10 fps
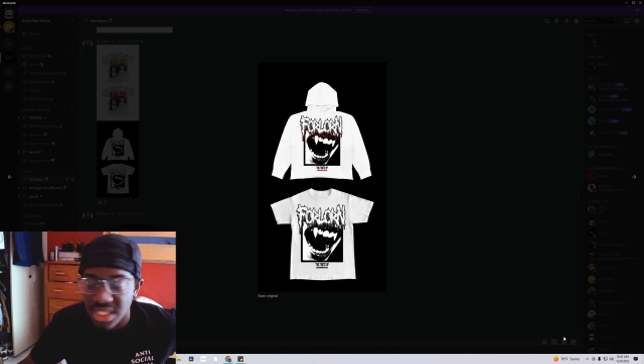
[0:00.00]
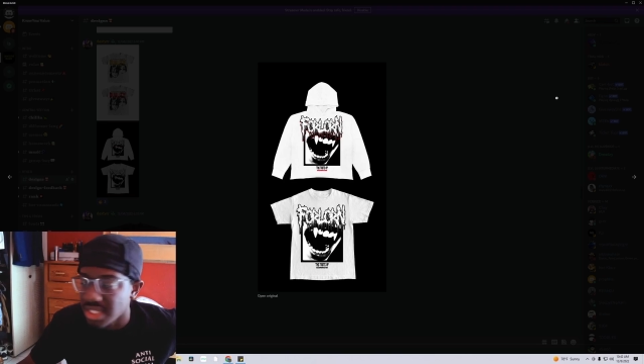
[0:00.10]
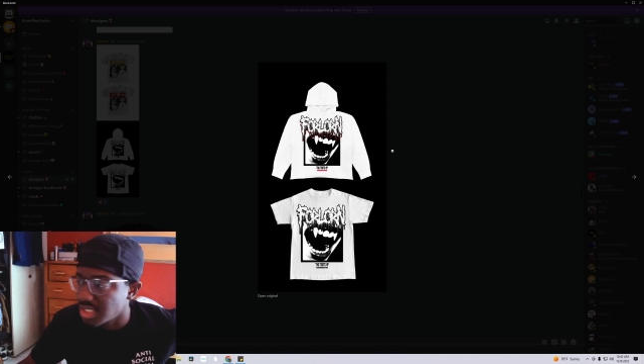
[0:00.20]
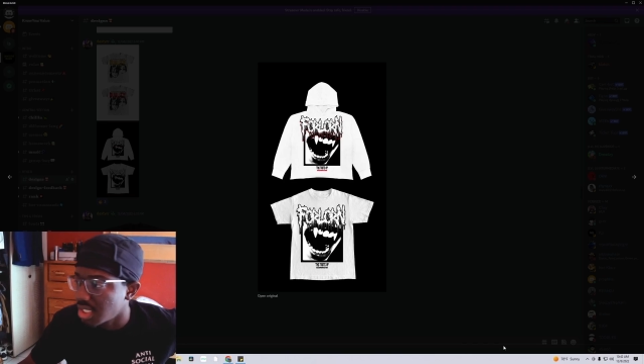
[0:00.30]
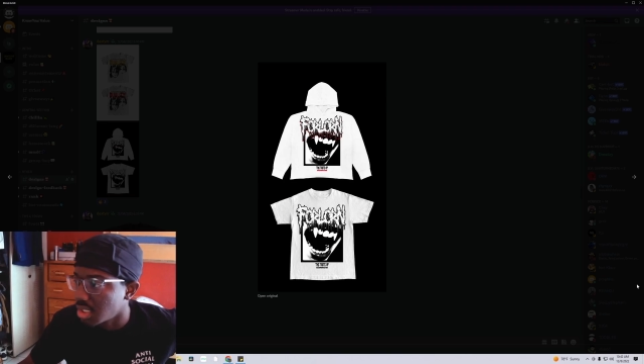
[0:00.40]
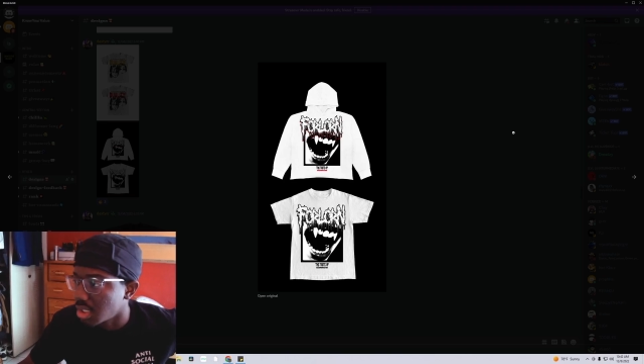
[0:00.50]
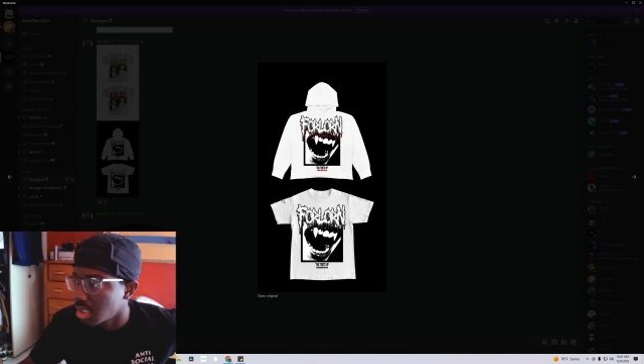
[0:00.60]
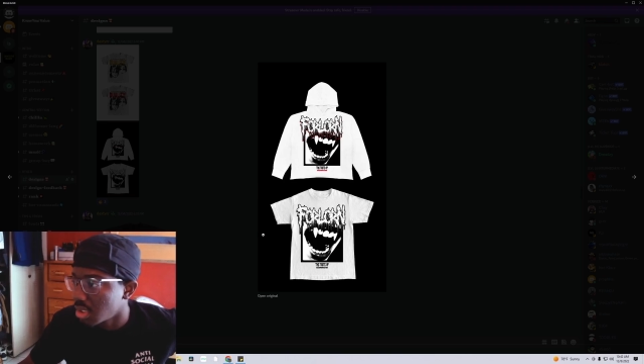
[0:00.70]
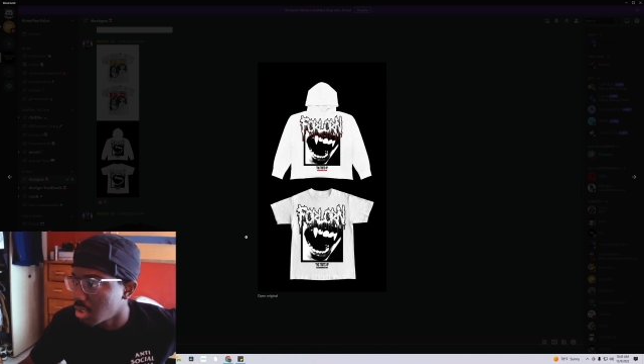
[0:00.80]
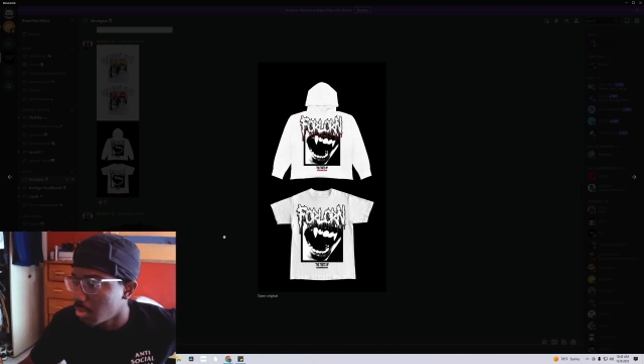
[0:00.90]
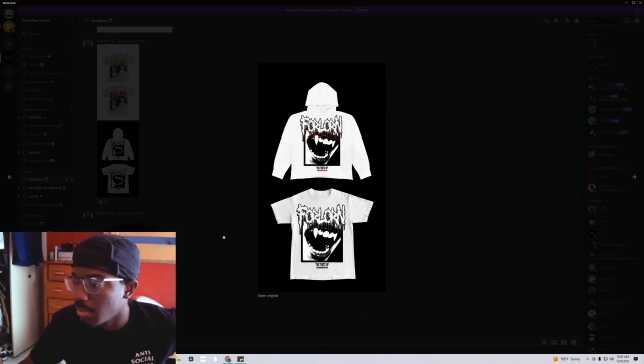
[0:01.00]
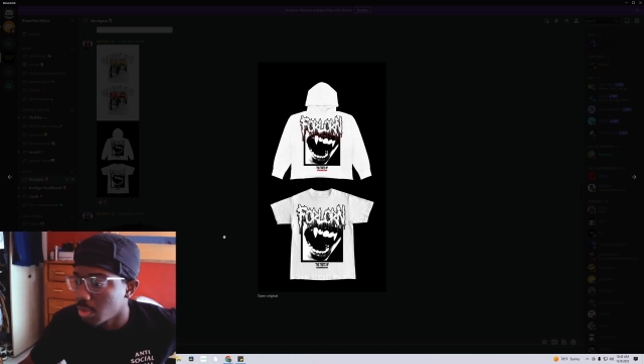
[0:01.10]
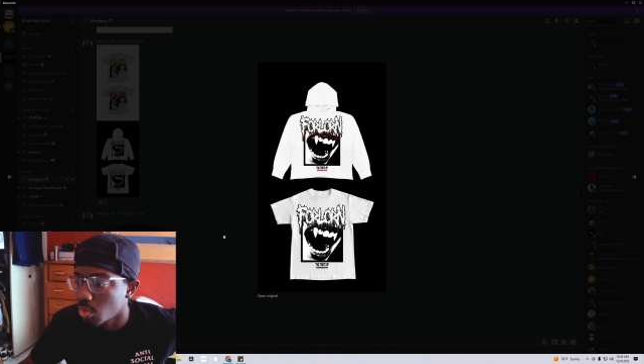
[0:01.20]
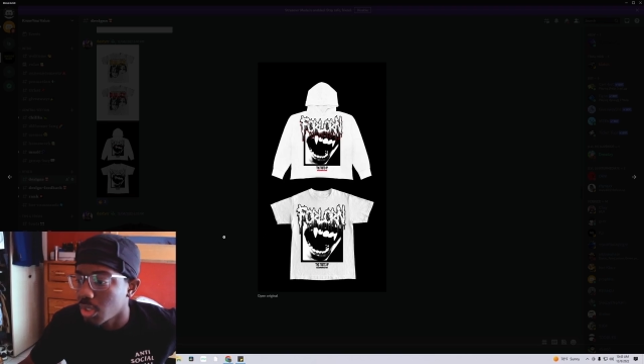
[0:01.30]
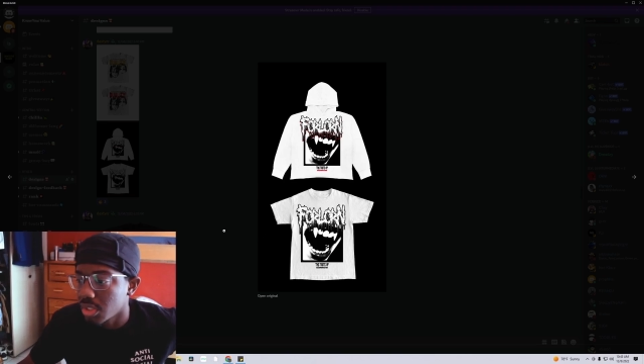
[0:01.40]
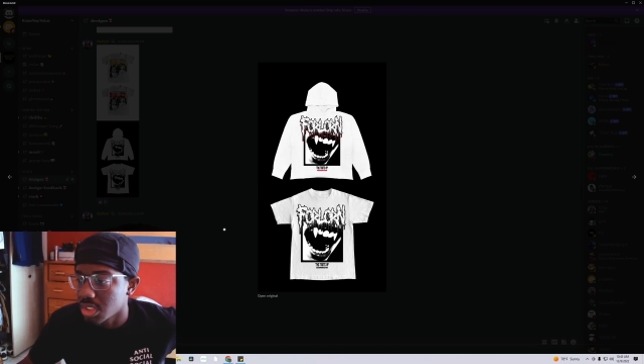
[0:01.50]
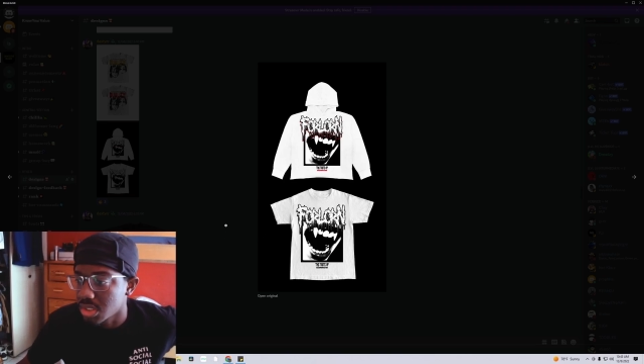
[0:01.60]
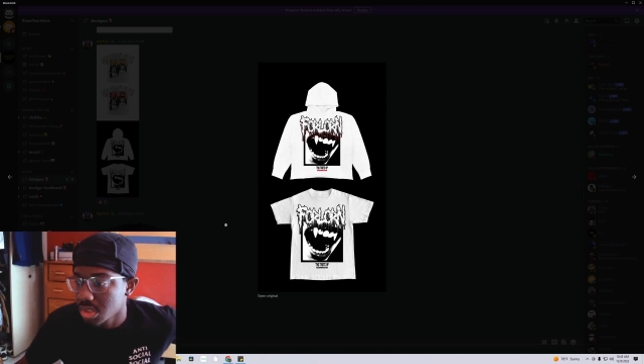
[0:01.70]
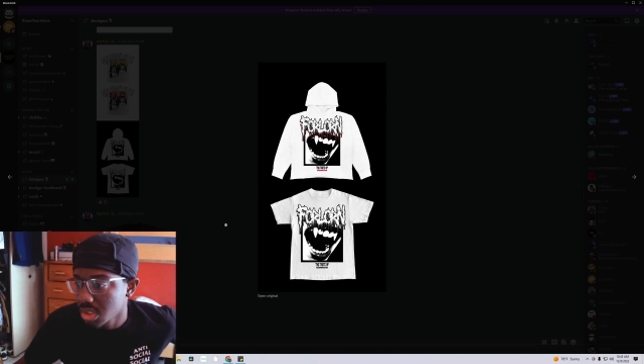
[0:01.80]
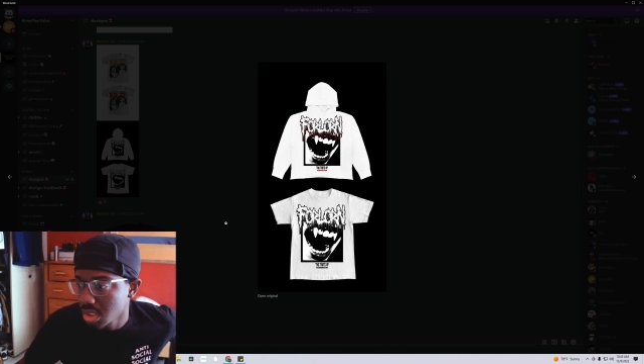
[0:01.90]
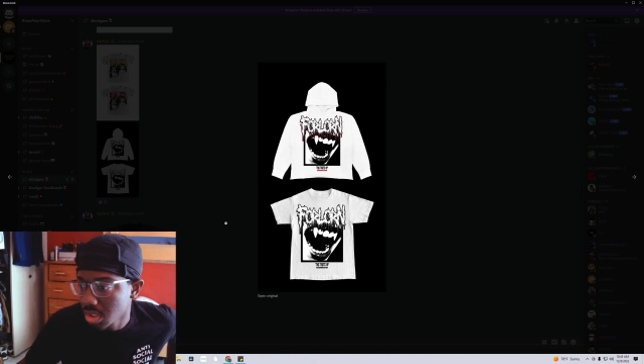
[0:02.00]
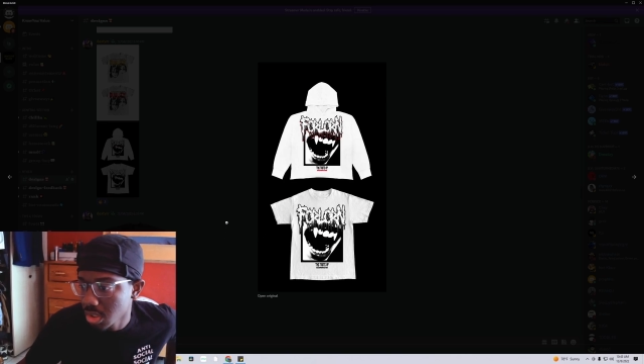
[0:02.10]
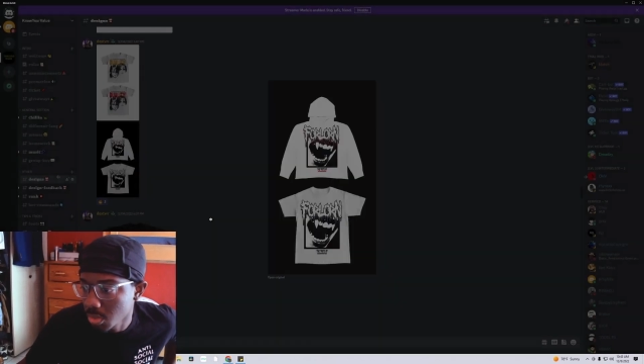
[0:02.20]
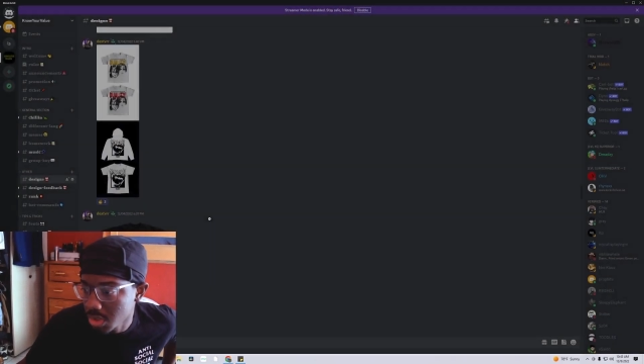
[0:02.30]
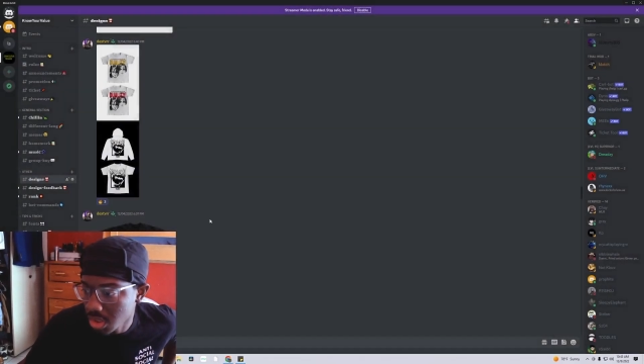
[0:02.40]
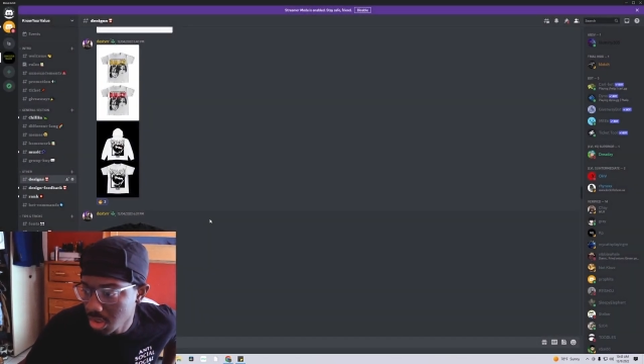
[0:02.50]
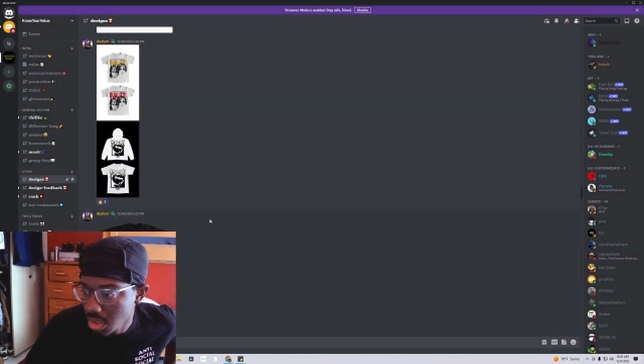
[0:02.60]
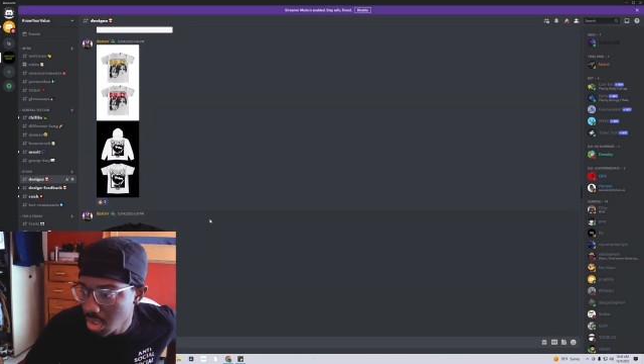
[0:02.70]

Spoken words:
out of 10. People are wearing this. You know what I'm saying?